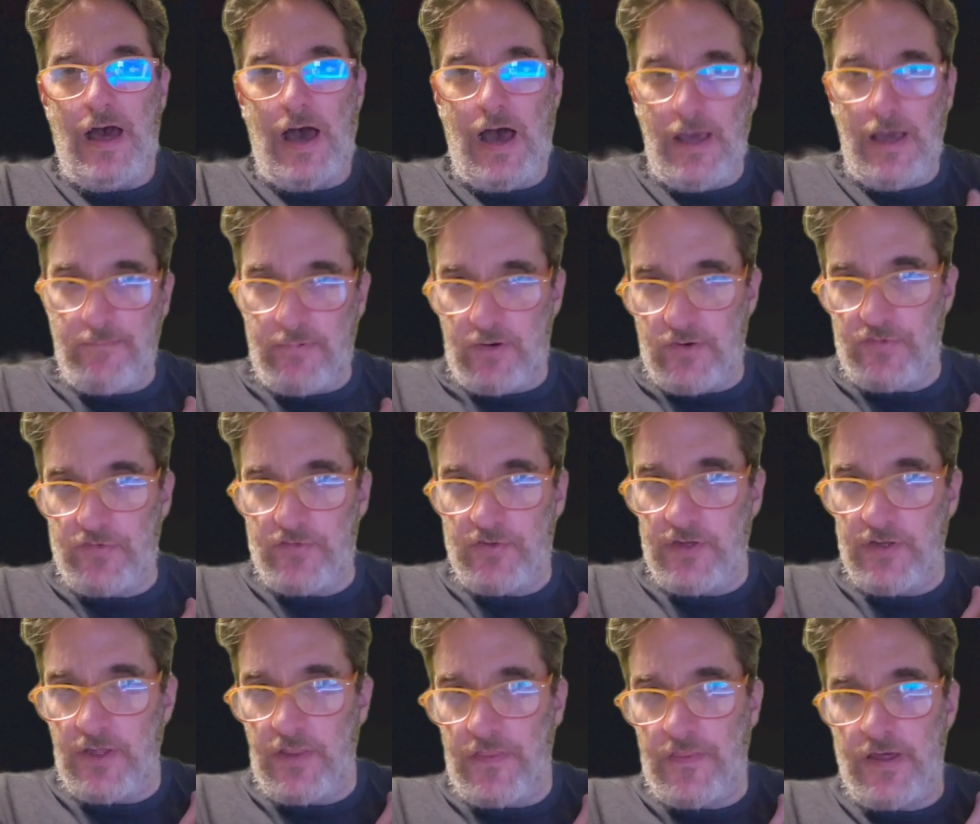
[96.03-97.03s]
I
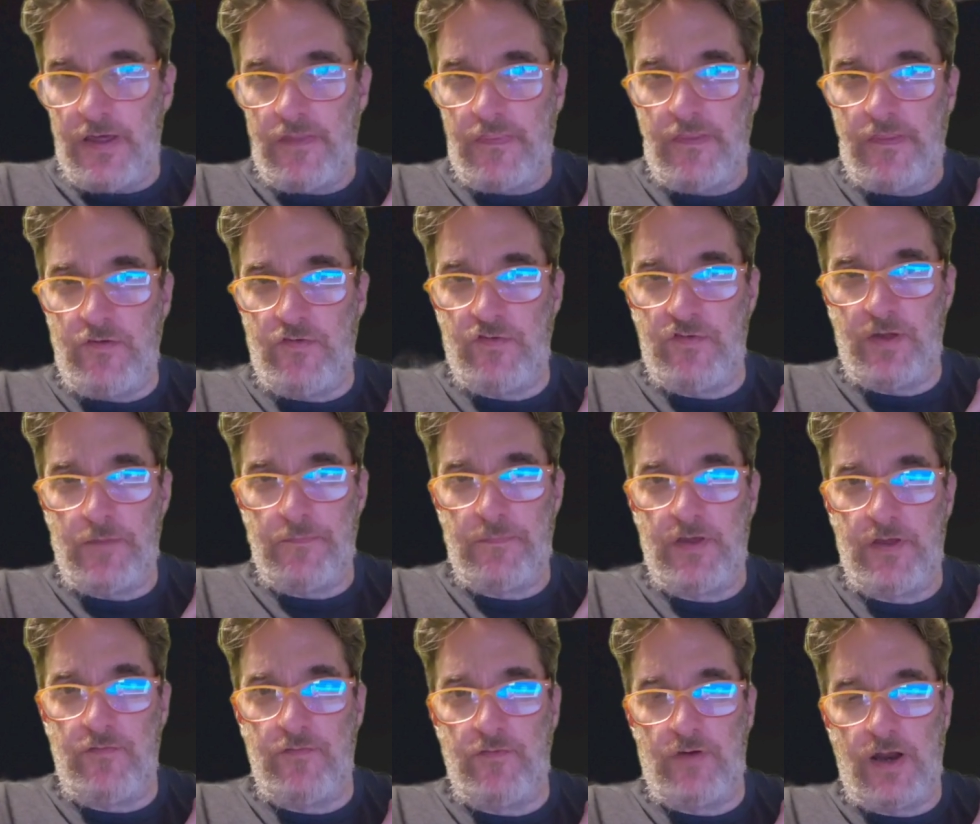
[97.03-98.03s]
personally think there's
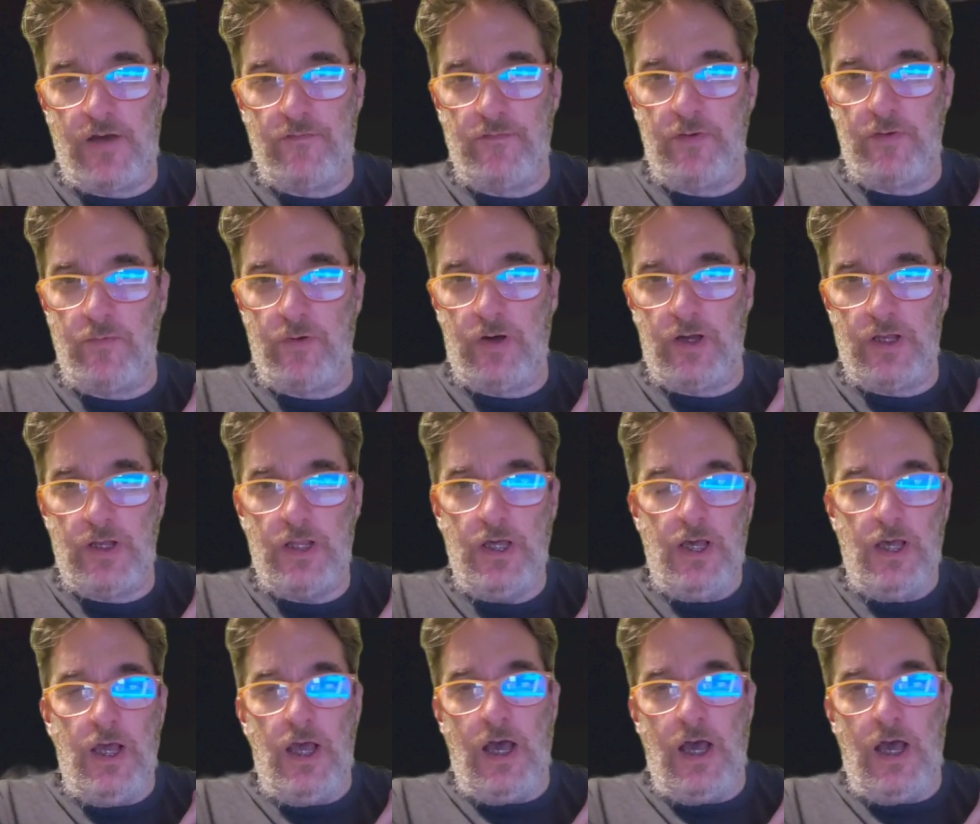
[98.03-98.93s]
something for everyone.